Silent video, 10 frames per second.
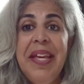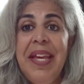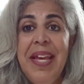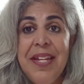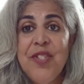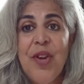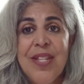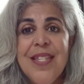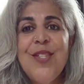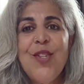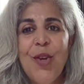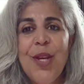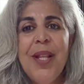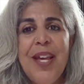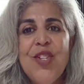It addresses
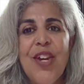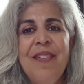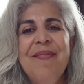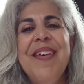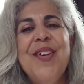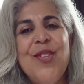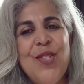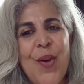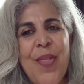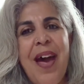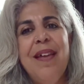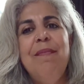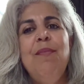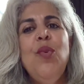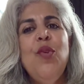circulation. So
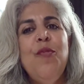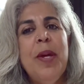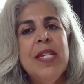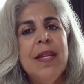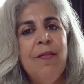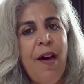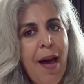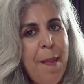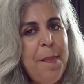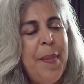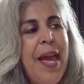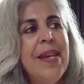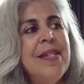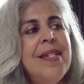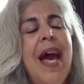that movement of up
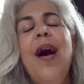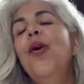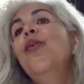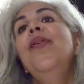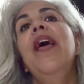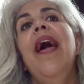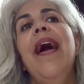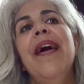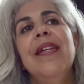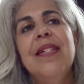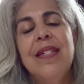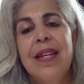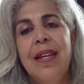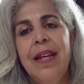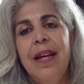and down and
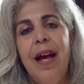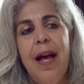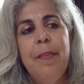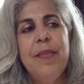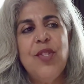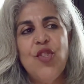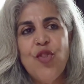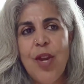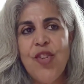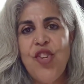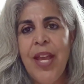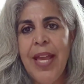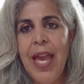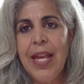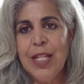
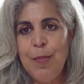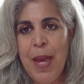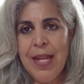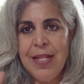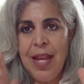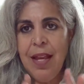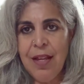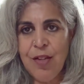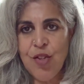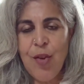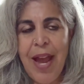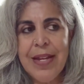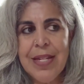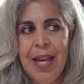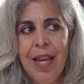stretching, expanding,
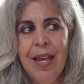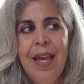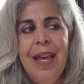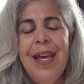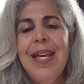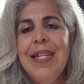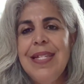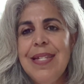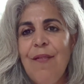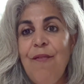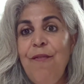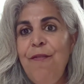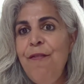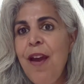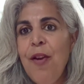contracting is
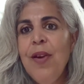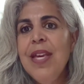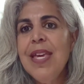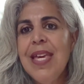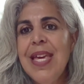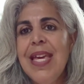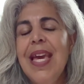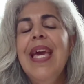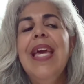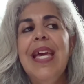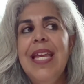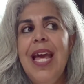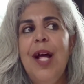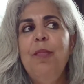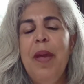very key in
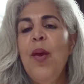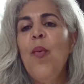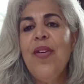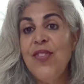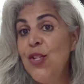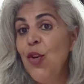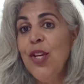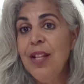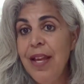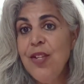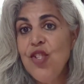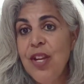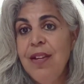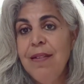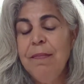helping with circulation.